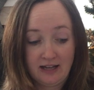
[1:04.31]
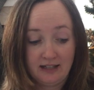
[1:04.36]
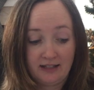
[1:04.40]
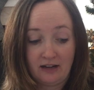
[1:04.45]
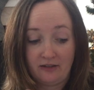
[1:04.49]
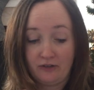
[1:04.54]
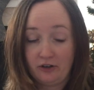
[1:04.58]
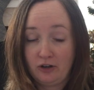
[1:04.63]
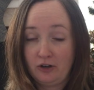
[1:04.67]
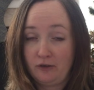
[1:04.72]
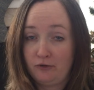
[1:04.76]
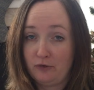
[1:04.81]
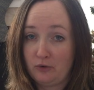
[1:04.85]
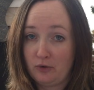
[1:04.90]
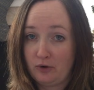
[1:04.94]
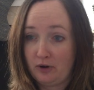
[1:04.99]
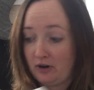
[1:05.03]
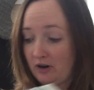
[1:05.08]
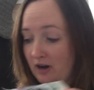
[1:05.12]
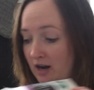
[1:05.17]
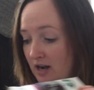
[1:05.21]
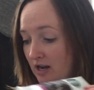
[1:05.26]
stuffer
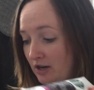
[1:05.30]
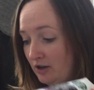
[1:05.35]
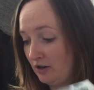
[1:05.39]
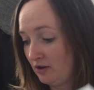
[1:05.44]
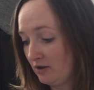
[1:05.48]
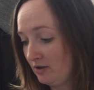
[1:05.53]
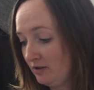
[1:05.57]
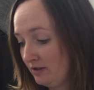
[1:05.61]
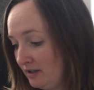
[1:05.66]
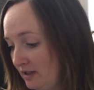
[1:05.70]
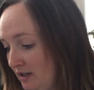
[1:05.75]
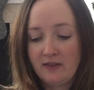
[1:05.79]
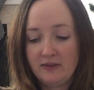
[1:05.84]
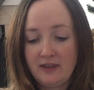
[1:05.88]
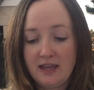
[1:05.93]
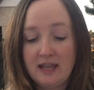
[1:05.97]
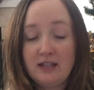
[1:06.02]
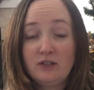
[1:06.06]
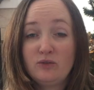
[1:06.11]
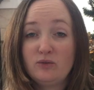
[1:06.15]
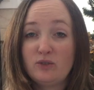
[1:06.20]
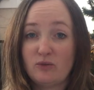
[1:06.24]
for an adult.
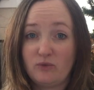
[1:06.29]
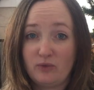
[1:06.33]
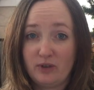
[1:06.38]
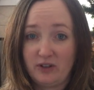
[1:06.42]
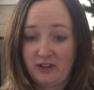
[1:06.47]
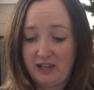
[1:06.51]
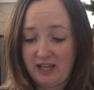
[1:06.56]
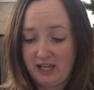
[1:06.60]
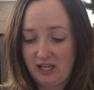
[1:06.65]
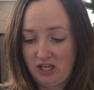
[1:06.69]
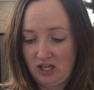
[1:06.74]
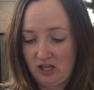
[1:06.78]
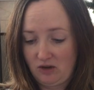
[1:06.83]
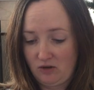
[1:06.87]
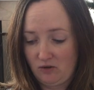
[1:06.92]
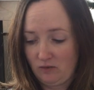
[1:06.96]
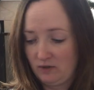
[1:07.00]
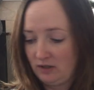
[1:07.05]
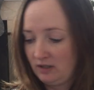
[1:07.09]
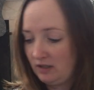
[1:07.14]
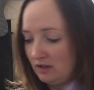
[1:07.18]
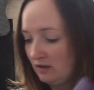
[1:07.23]
These were really
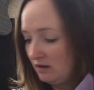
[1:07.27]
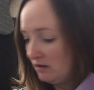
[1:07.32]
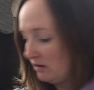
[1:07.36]
cute.